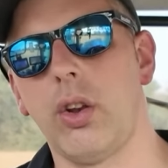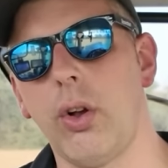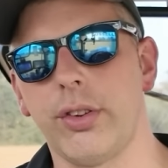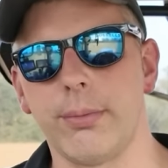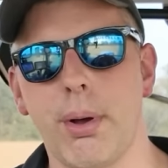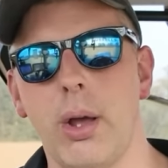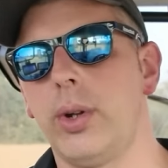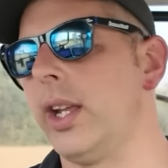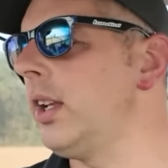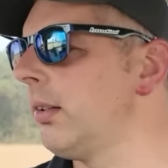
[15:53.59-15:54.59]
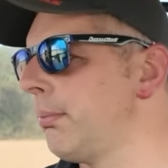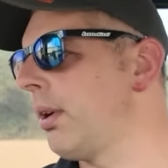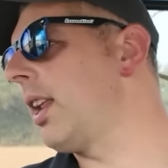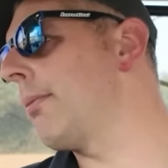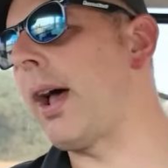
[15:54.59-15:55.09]
nice and pokey,
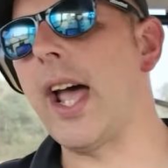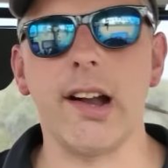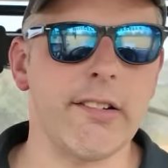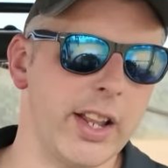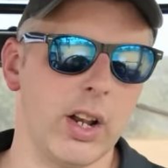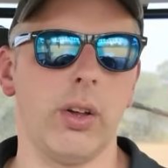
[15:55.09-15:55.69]
plenty of power in it.